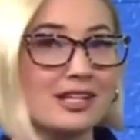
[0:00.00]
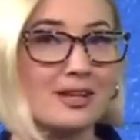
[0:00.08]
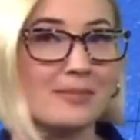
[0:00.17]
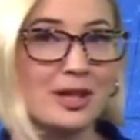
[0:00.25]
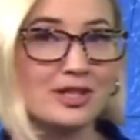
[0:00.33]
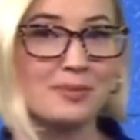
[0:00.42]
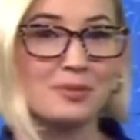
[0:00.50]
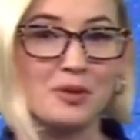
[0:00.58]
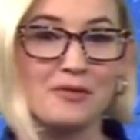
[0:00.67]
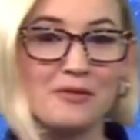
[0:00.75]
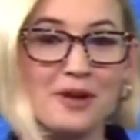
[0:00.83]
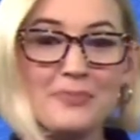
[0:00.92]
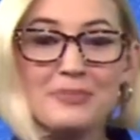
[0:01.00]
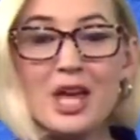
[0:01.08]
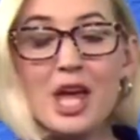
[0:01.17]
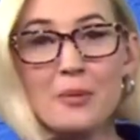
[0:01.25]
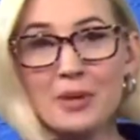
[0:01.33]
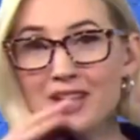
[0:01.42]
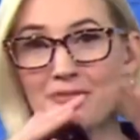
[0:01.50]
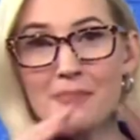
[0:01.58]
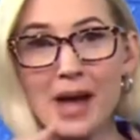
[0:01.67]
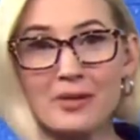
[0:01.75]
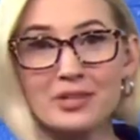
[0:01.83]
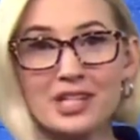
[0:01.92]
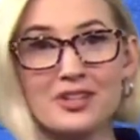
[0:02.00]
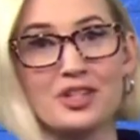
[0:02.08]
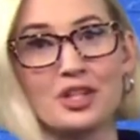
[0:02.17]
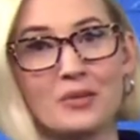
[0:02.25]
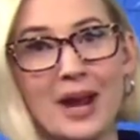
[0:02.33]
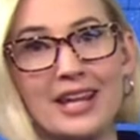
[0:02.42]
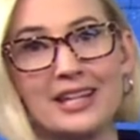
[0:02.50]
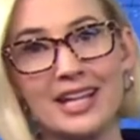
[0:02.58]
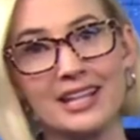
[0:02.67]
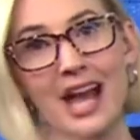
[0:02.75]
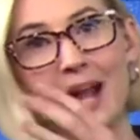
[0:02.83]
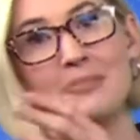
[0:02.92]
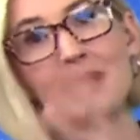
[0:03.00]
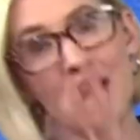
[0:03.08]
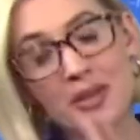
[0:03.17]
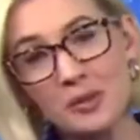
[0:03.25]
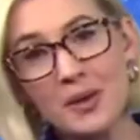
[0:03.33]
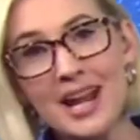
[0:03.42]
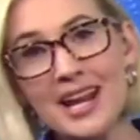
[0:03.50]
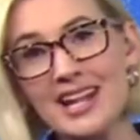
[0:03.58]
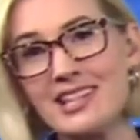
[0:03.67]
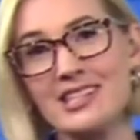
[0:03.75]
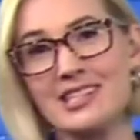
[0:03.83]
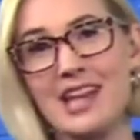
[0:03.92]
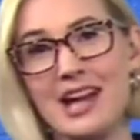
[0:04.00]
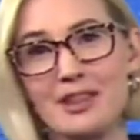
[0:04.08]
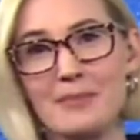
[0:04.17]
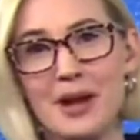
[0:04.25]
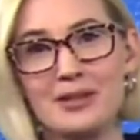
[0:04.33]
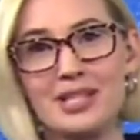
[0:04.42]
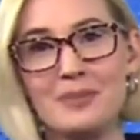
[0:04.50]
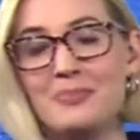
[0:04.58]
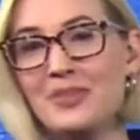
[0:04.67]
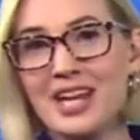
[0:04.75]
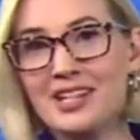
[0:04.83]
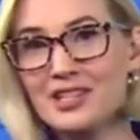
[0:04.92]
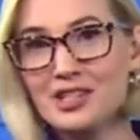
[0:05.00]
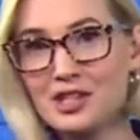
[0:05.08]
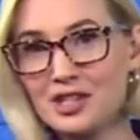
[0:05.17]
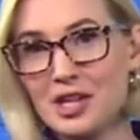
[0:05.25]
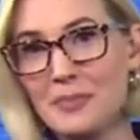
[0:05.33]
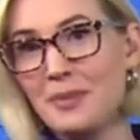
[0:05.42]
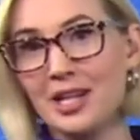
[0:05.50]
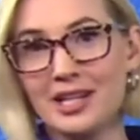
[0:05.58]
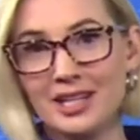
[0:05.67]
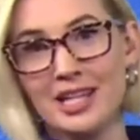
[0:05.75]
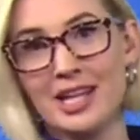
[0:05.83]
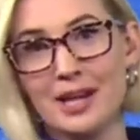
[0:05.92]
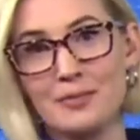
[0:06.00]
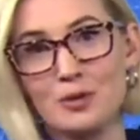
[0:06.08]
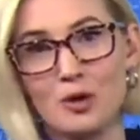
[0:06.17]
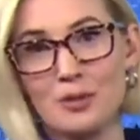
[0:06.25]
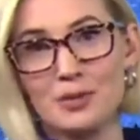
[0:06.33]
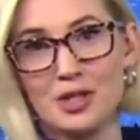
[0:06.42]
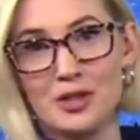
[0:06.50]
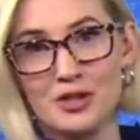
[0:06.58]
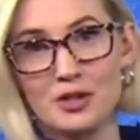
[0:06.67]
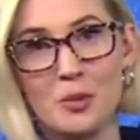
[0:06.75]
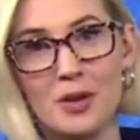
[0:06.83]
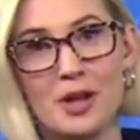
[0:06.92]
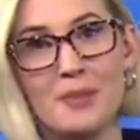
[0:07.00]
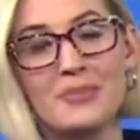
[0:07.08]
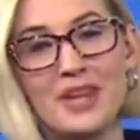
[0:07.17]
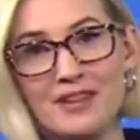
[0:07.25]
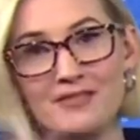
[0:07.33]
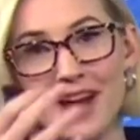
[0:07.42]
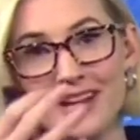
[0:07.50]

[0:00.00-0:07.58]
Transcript: amounts up to a foot. When you have mountainous terrain like that, and the rain hits the side of the mountain, it doesn't just immediately get absorbed into the soil. In fact,